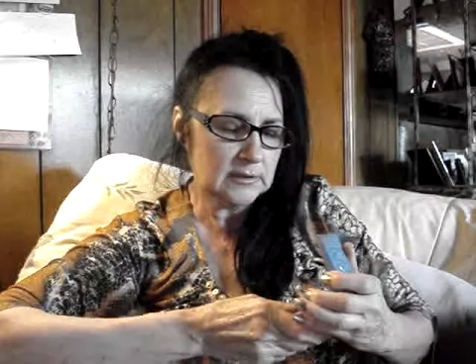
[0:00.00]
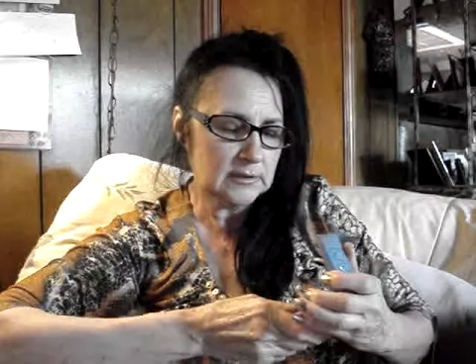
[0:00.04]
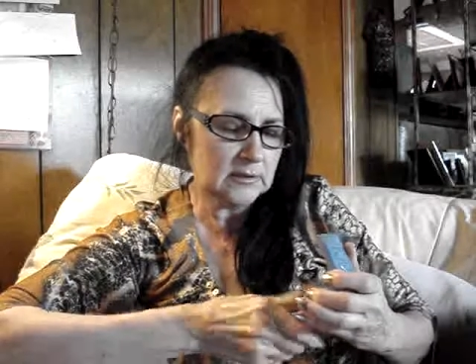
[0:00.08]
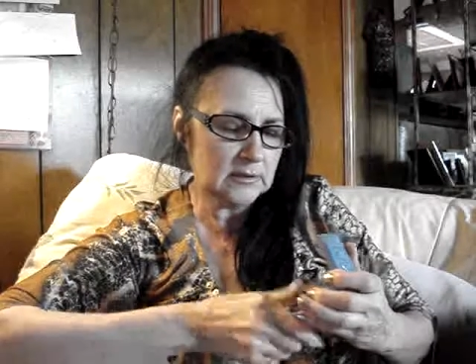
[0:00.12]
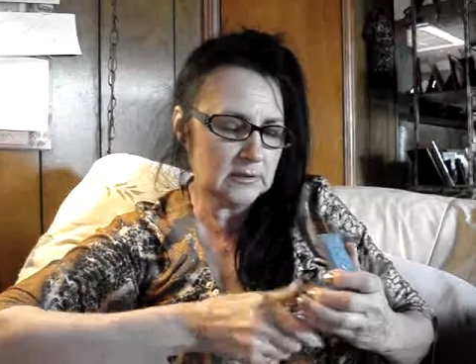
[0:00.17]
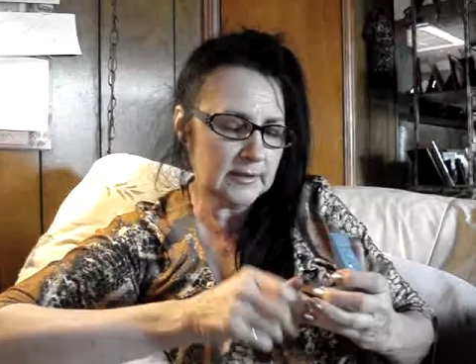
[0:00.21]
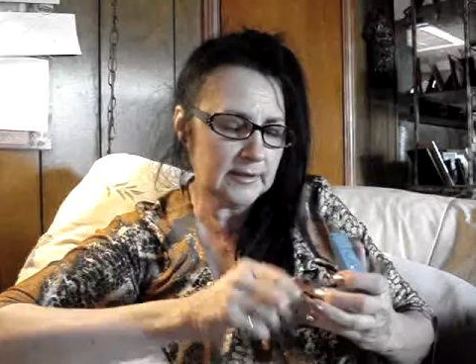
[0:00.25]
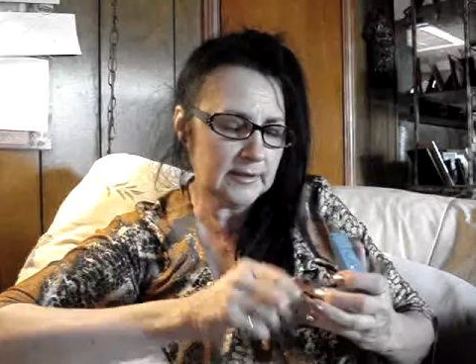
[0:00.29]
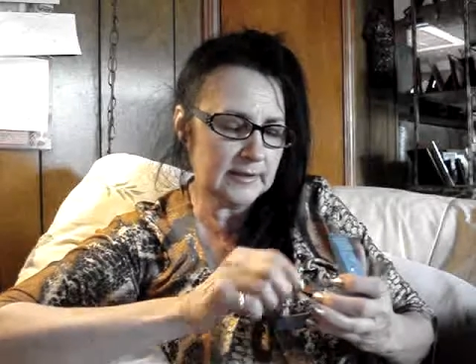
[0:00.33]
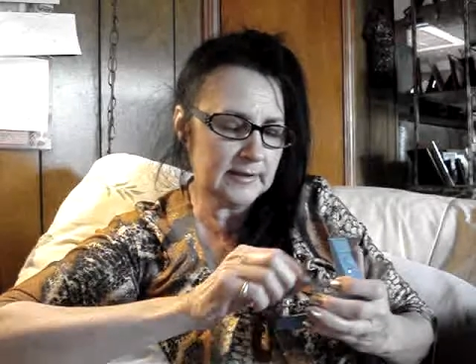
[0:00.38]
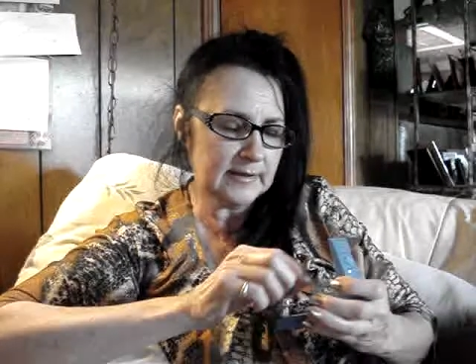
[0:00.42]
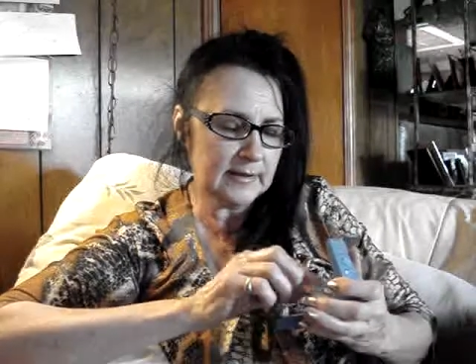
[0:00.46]

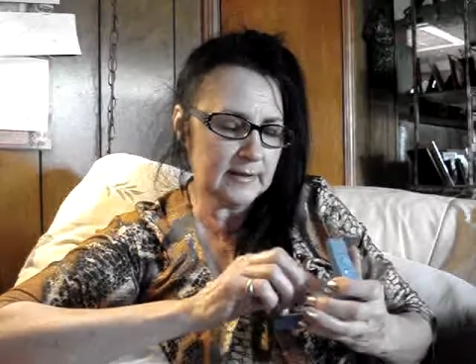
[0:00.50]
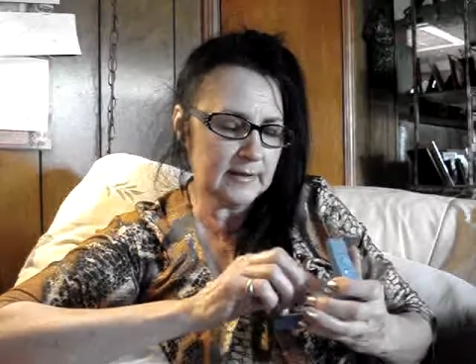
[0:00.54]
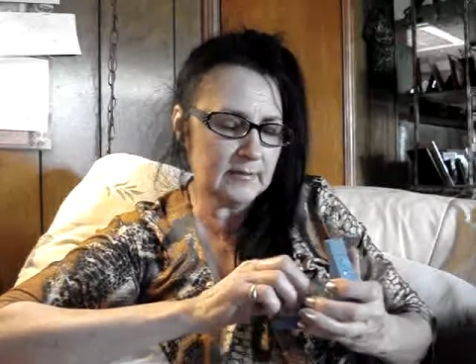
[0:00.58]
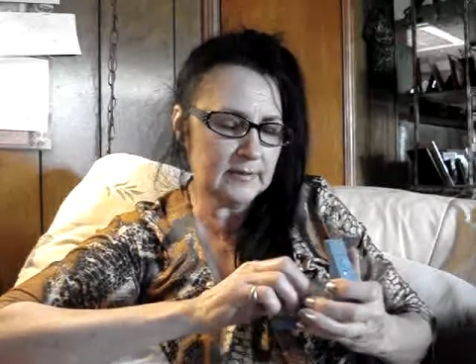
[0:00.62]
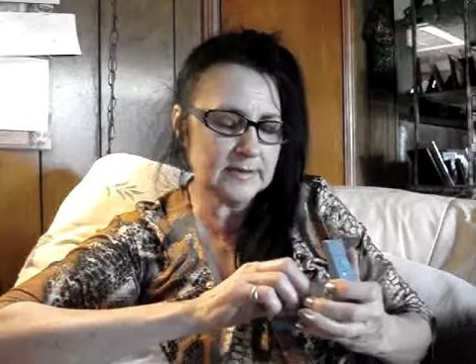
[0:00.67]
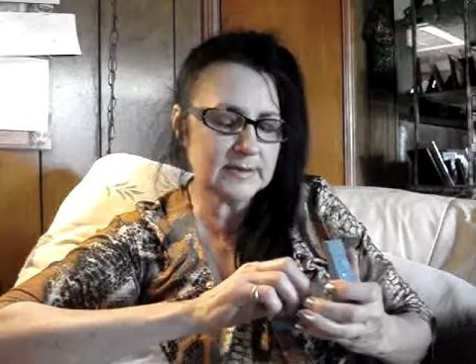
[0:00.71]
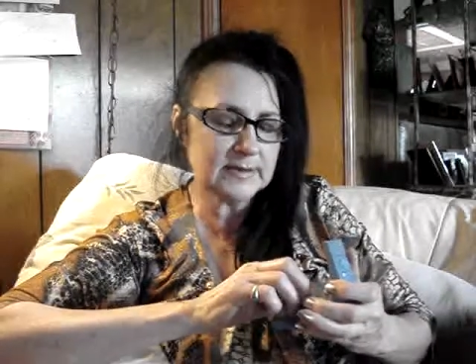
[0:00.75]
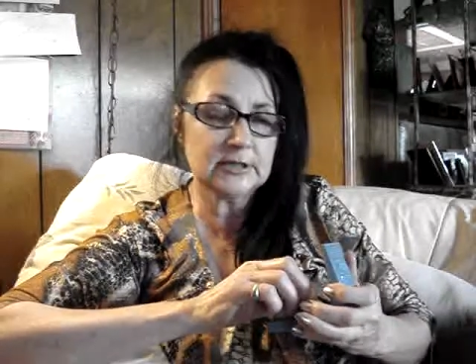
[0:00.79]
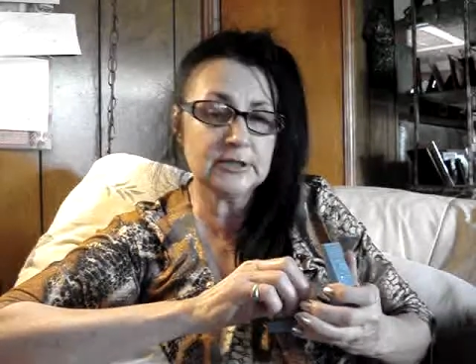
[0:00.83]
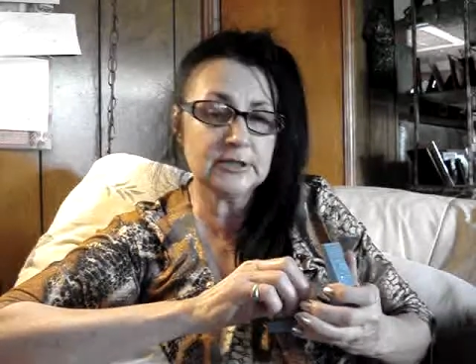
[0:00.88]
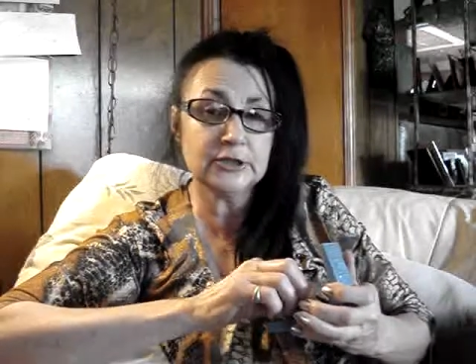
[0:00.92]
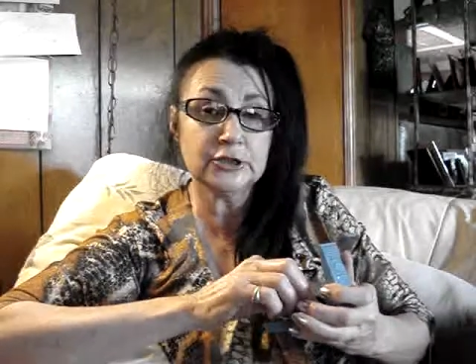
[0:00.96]
Okay, that
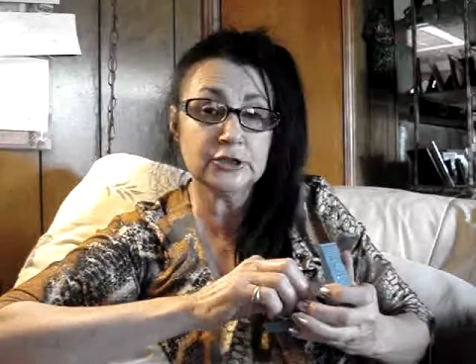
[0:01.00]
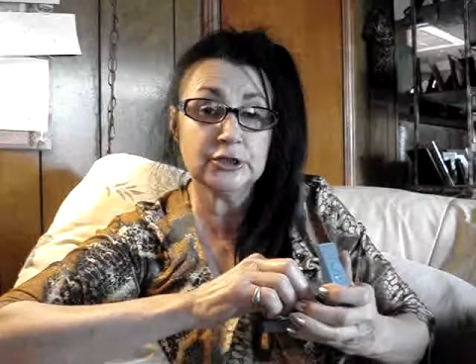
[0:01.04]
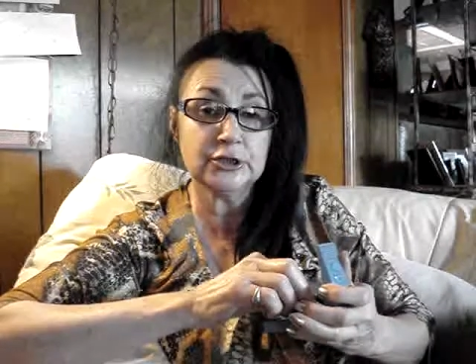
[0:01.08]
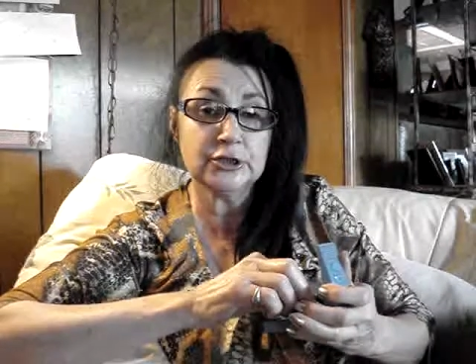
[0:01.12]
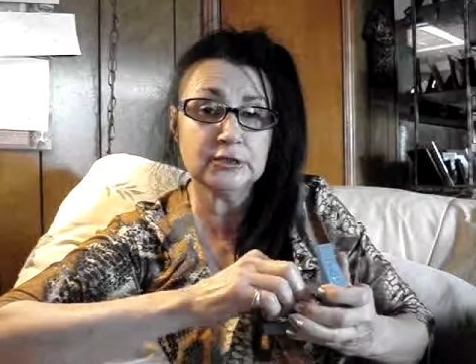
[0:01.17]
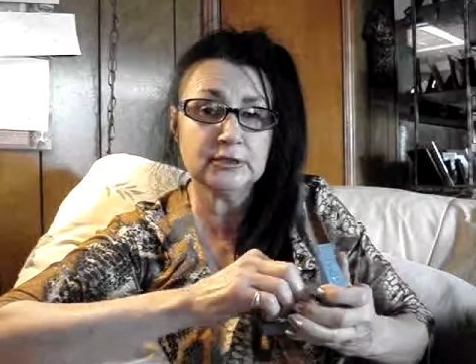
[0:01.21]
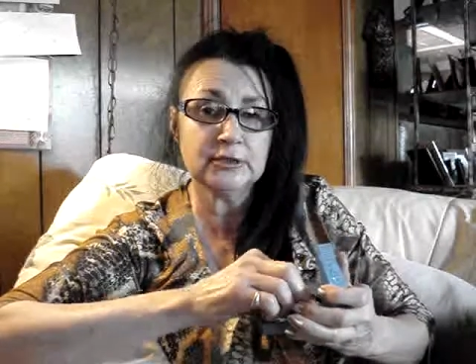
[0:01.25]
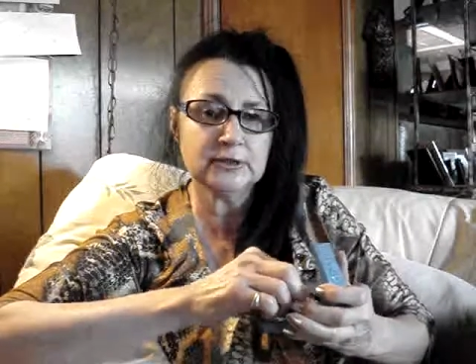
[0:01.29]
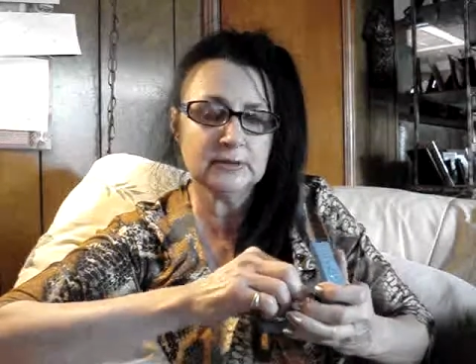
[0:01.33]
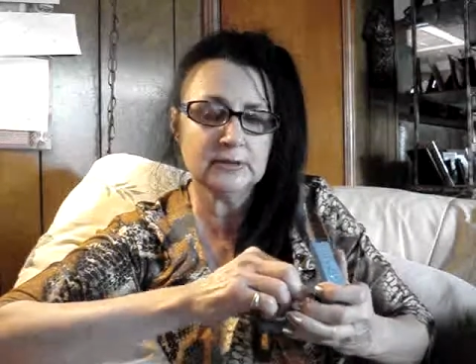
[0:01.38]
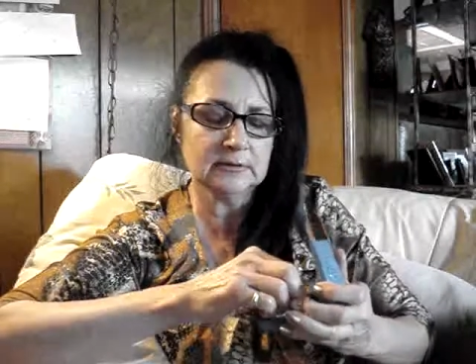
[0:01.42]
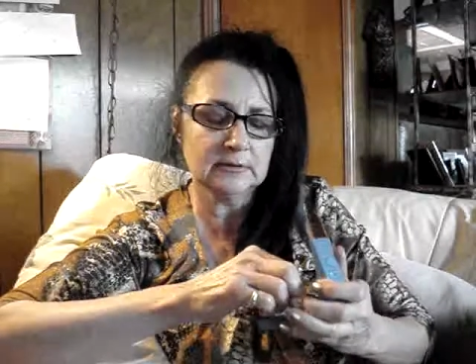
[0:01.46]
was
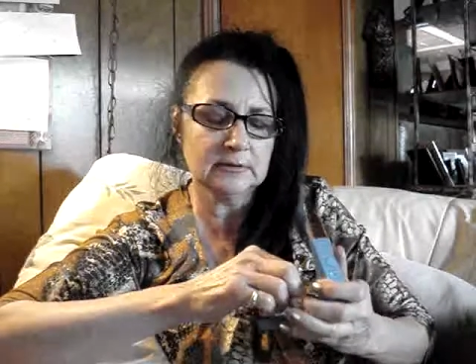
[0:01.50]
good.